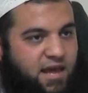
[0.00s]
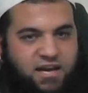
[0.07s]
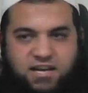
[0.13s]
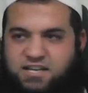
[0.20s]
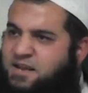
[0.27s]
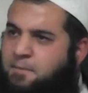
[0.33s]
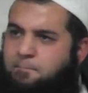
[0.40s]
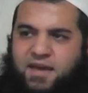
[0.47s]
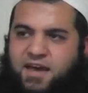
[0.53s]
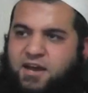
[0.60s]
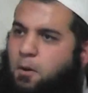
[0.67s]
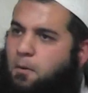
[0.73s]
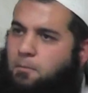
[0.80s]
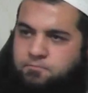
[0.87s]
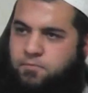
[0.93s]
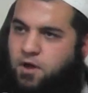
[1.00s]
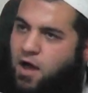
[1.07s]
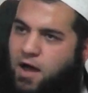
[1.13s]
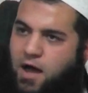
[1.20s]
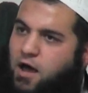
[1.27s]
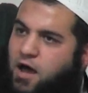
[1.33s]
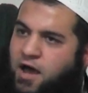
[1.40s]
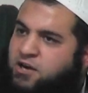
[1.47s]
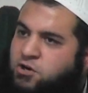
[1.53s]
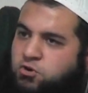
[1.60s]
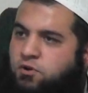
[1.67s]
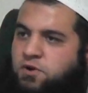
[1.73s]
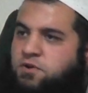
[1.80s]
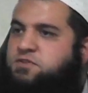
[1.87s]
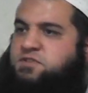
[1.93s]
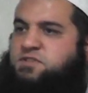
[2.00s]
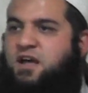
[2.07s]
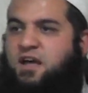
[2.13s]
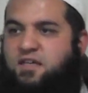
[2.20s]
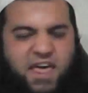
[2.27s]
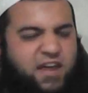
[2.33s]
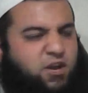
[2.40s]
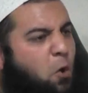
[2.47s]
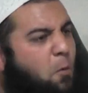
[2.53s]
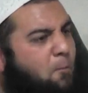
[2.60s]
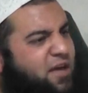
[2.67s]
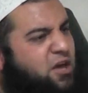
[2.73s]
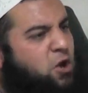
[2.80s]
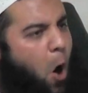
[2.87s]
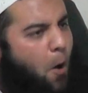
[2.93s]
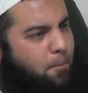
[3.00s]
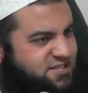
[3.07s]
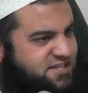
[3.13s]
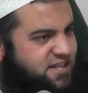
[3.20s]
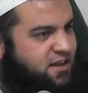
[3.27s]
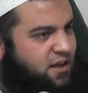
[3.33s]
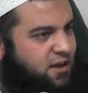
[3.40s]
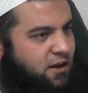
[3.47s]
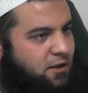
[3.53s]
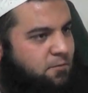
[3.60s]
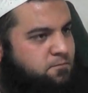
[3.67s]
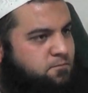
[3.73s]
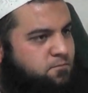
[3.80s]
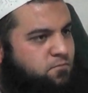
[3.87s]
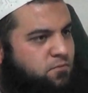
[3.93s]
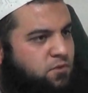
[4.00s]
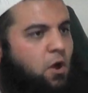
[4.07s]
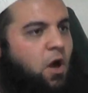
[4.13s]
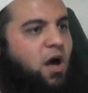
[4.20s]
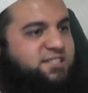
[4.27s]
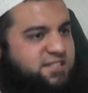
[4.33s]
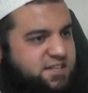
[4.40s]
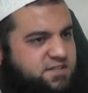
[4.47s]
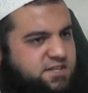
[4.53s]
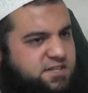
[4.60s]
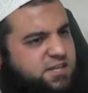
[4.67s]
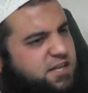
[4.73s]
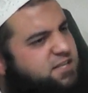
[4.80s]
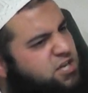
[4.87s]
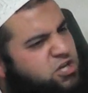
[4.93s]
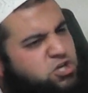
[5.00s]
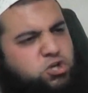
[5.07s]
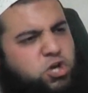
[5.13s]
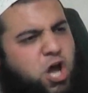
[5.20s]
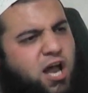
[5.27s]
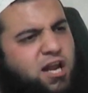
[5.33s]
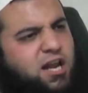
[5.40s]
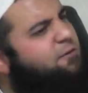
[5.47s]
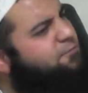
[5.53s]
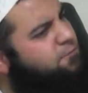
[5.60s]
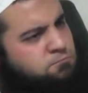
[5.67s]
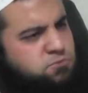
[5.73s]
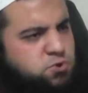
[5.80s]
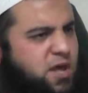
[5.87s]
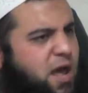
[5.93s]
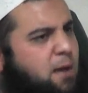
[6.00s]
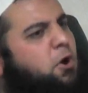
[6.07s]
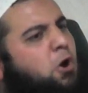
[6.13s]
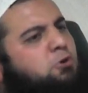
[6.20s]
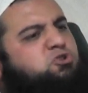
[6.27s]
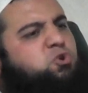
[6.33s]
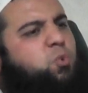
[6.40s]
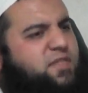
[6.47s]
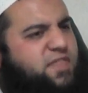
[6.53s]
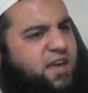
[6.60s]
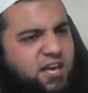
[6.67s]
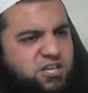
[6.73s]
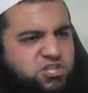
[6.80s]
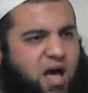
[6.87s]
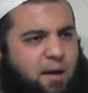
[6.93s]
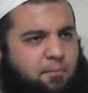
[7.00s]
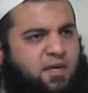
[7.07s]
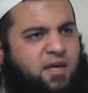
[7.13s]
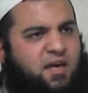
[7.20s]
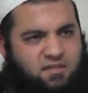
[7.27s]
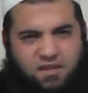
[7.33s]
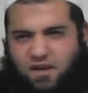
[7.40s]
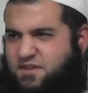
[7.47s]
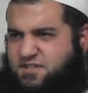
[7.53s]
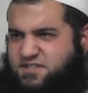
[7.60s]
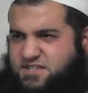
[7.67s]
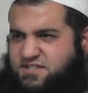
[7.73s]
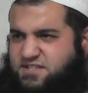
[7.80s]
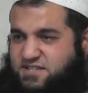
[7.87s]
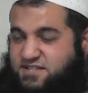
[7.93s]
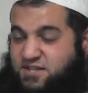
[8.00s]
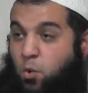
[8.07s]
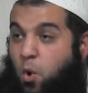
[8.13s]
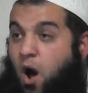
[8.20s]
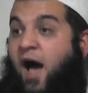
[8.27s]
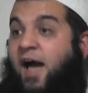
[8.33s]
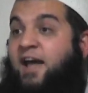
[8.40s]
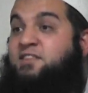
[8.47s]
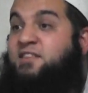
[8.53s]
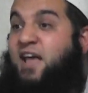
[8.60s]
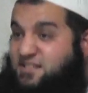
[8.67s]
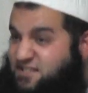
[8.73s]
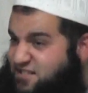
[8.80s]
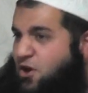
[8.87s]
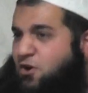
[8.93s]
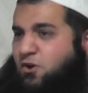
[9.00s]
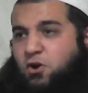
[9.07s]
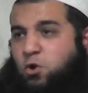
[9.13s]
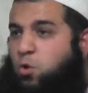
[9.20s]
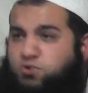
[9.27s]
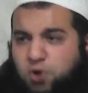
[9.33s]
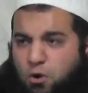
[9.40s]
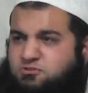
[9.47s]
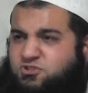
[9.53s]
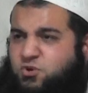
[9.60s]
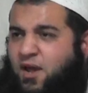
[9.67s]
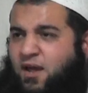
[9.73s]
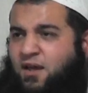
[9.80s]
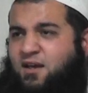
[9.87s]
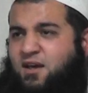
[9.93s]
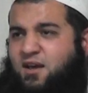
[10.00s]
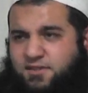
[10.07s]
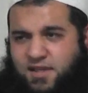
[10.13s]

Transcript: He doesn't be a hindrance. They don't be an obstacle. A sister says, inshallah, from today I'm going to wear the hijab. The other sisters who are in that circle, who don't do it,